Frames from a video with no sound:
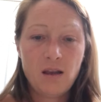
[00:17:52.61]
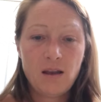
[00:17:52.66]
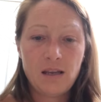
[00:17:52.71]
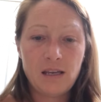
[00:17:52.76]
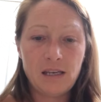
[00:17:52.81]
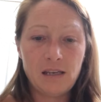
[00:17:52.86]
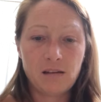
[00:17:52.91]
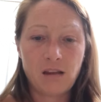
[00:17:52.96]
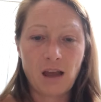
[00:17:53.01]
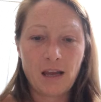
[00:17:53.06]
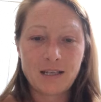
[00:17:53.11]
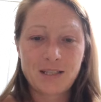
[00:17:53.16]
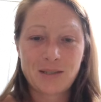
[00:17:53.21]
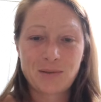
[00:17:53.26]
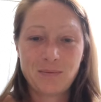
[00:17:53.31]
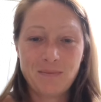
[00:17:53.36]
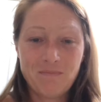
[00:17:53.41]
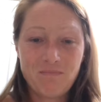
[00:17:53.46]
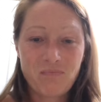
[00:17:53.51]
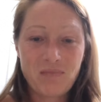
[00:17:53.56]
He
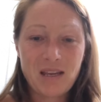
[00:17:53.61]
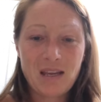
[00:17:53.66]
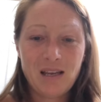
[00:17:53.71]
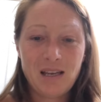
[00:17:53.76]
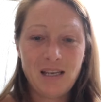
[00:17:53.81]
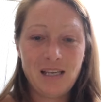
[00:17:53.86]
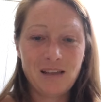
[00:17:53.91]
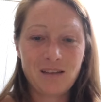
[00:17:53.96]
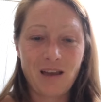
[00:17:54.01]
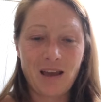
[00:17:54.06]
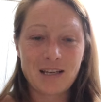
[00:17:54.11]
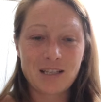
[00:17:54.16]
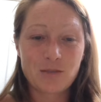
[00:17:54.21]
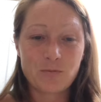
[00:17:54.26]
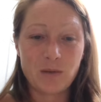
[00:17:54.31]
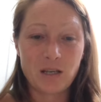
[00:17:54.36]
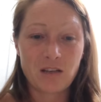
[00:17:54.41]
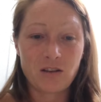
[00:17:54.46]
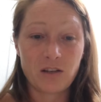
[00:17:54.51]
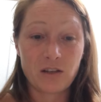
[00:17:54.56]
likes, he likes
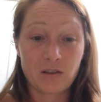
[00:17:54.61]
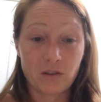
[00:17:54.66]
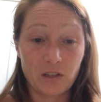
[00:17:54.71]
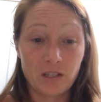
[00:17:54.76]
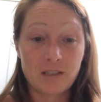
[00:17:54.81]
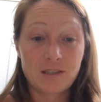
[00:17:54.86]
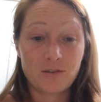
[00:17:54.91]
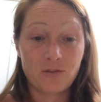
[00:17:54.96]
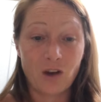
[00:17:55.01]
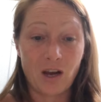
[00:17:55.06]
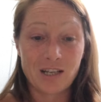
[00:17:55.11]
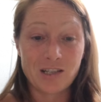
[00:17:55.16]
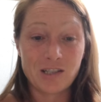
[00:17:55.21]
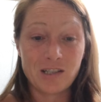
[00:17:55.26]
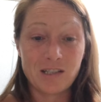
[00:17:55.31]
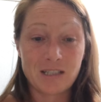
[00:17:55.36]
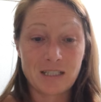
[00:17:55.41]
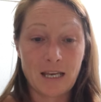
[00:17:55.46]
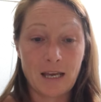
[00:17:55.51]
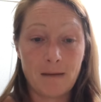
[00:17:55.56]
me clearly,
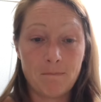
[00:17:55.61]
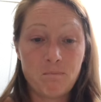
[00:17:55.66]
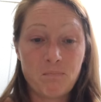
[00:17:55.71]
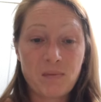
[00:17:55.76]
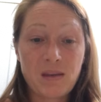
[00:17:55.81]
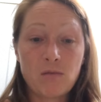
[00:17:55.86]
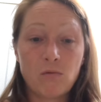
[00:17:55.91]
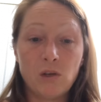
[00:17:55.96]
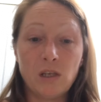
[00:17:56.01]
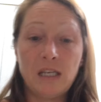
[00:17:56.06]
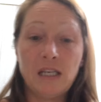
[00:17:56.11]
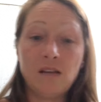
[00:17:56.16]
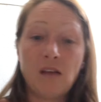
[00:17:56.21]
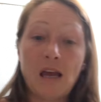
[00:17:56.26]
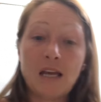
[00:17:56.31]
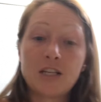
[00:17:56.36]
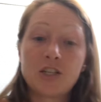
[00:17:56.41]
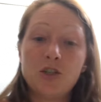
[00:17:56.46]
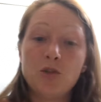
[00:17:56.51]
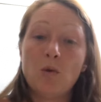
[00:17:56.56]
Savachi said. Well, he
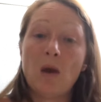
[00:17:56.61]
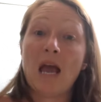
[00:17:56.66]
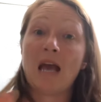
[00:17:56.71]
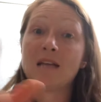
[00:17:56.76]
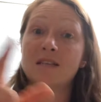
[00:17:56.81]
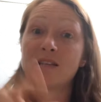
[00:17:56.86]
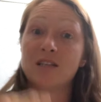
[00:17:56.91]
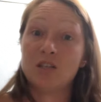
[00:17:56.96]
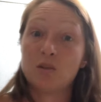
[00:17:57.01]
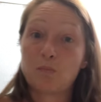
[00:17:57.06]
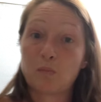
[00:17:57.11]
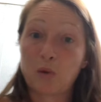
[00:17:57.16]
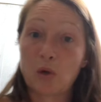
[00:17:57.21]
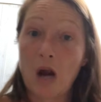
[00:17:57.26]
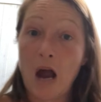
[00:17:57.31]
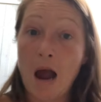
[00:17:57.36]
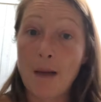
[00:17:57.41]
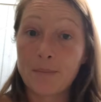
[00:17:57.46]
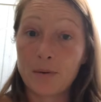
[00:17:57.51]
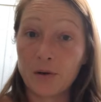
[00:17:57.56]
likes you as his
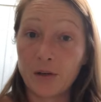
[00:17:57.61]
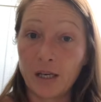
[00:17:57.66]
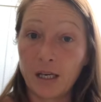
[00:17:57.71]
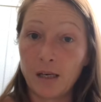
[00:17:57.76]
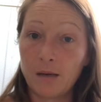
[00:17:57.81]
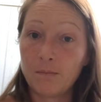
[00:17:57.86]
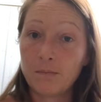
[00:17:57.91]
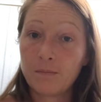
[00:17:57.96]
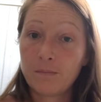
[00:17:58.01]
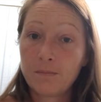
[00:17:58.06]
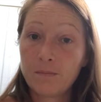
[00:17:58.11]
property.